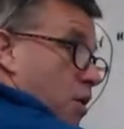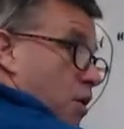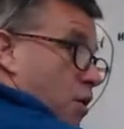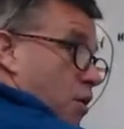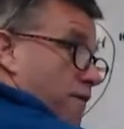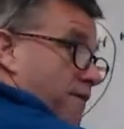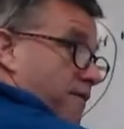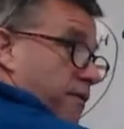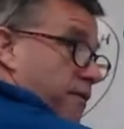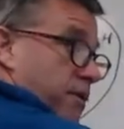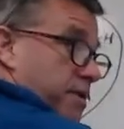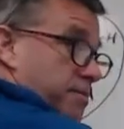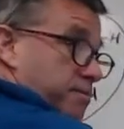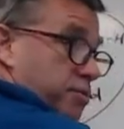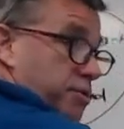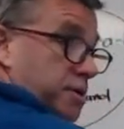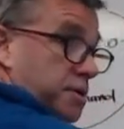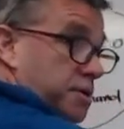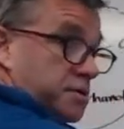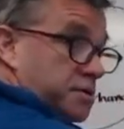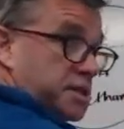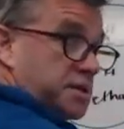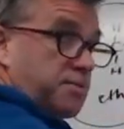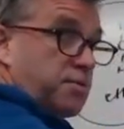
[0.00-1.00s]
over and
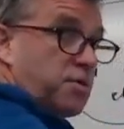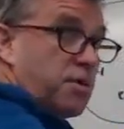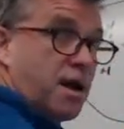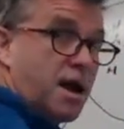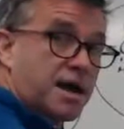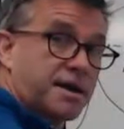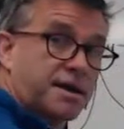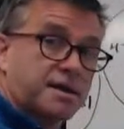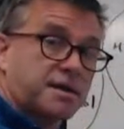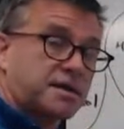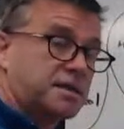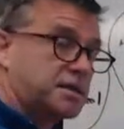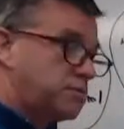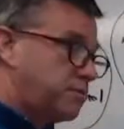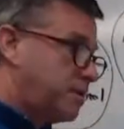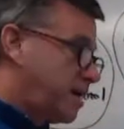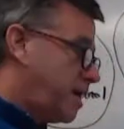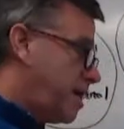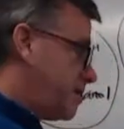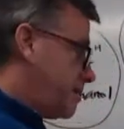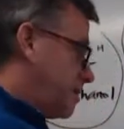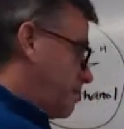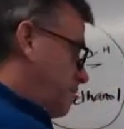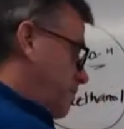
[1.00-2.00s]
produced products, we
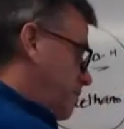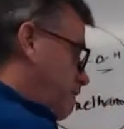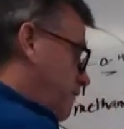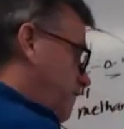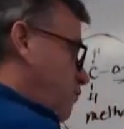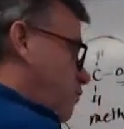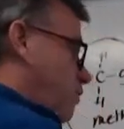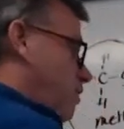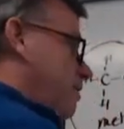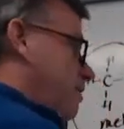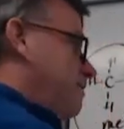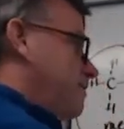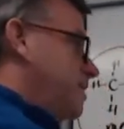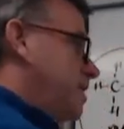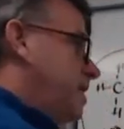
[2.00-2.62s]
ended with 4.